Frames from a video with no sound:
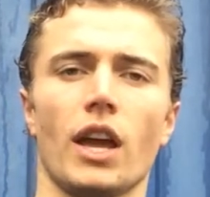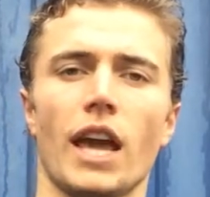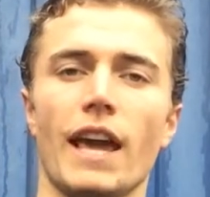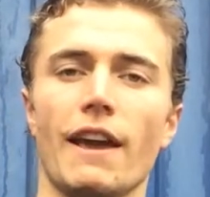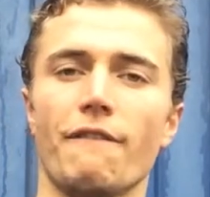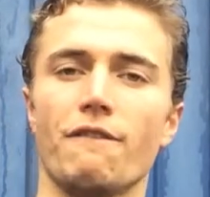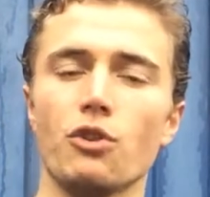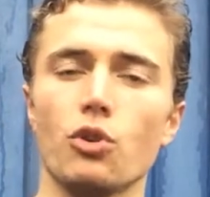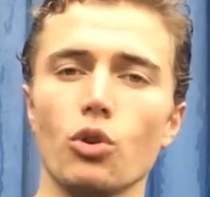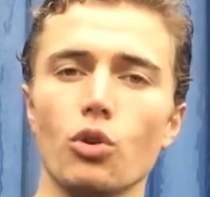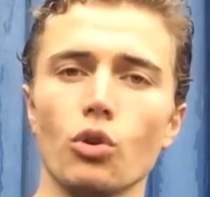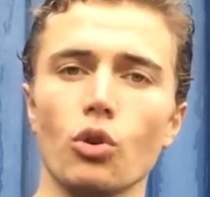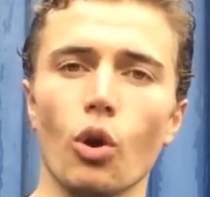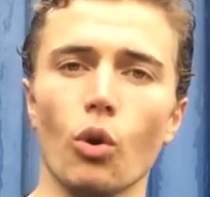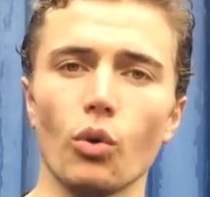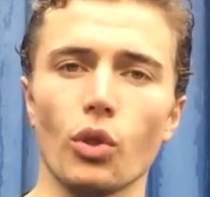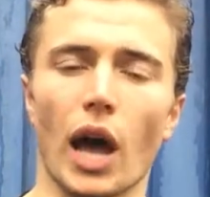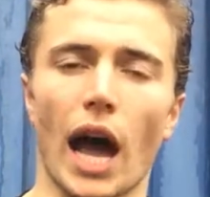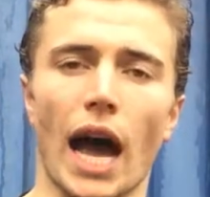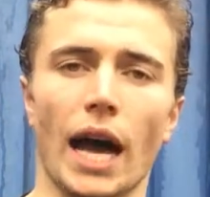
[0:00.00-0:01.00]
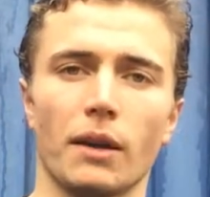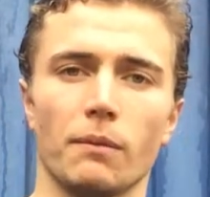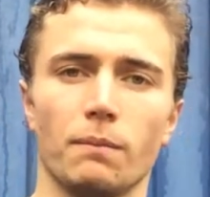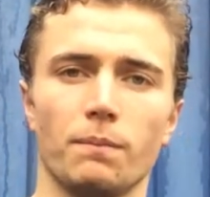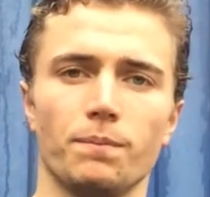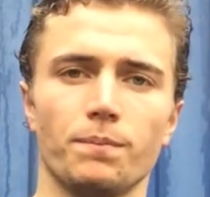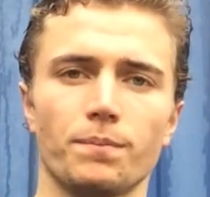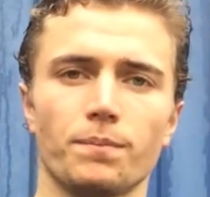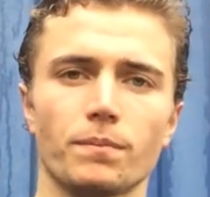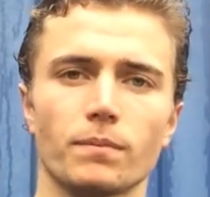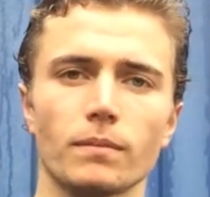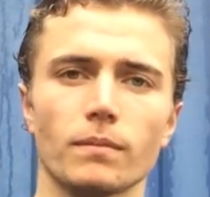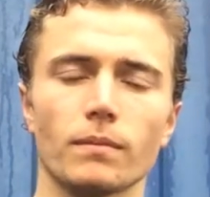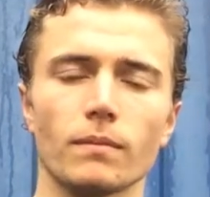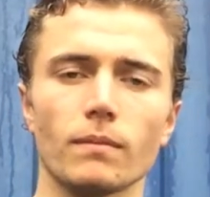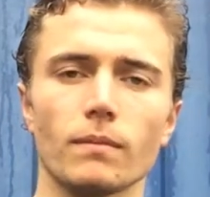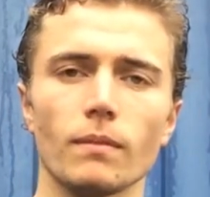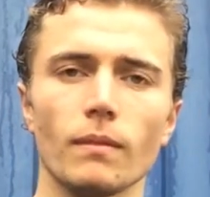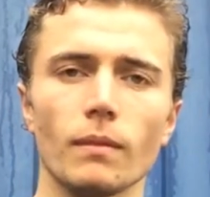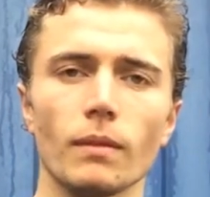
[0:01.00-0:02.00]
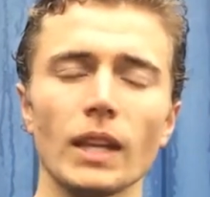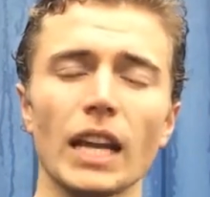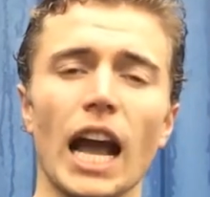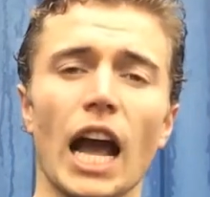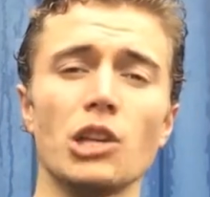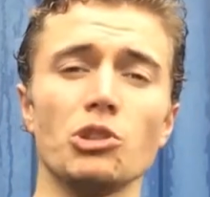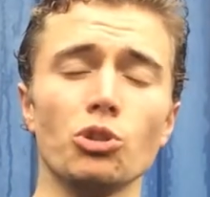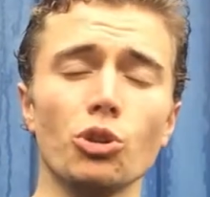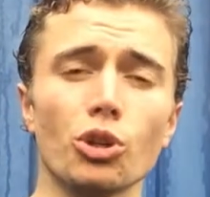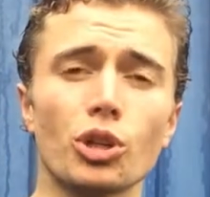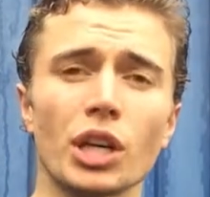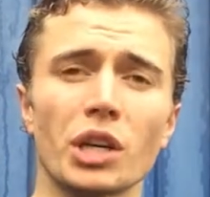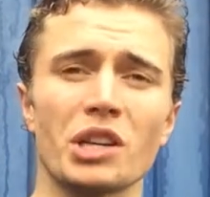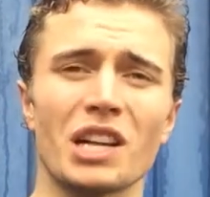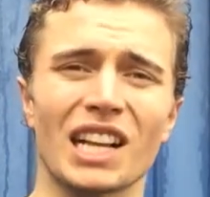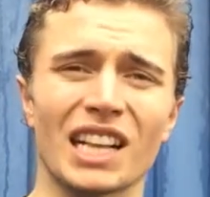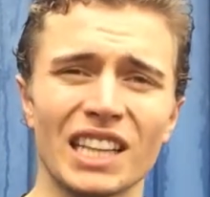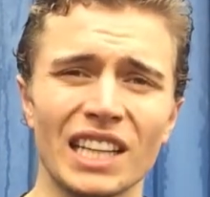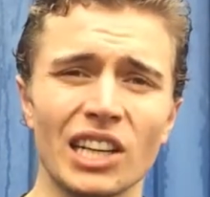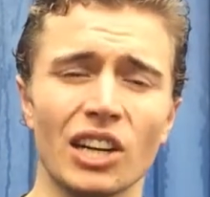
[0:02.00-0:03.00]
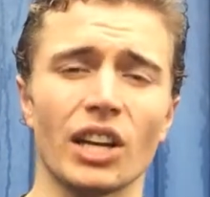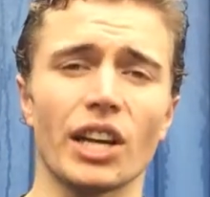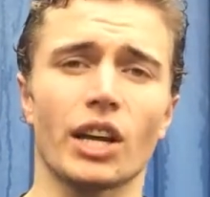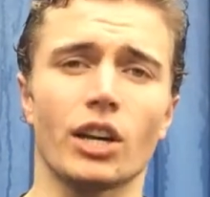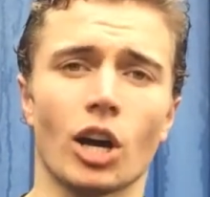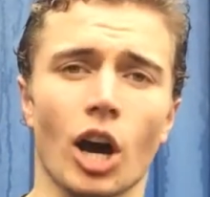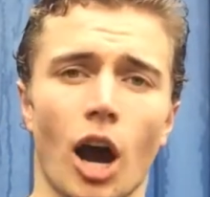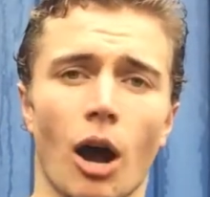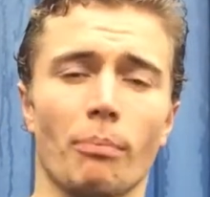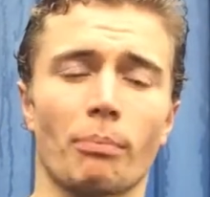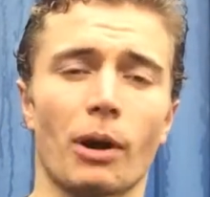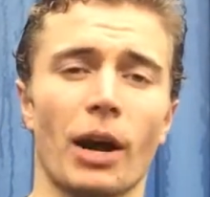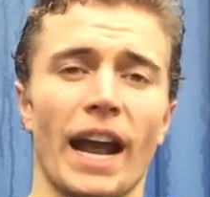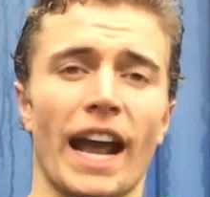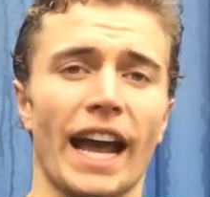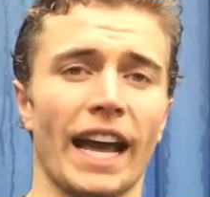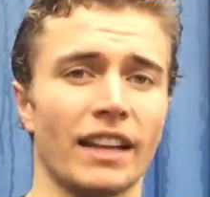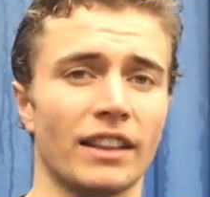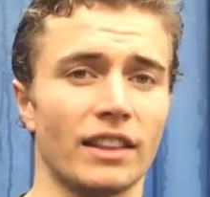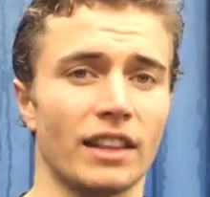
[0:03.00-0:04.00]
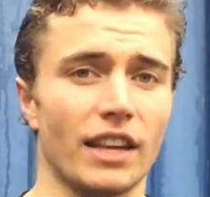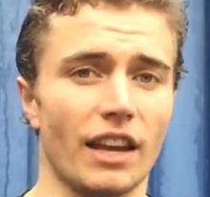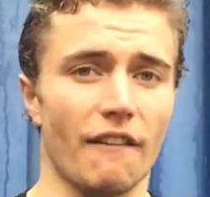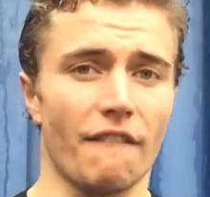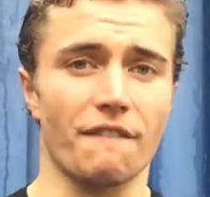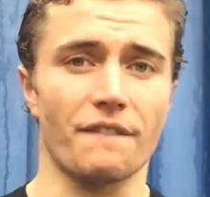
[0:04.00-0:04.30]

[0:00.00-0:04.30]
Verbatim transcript: If you know that and you can clearly comprehend the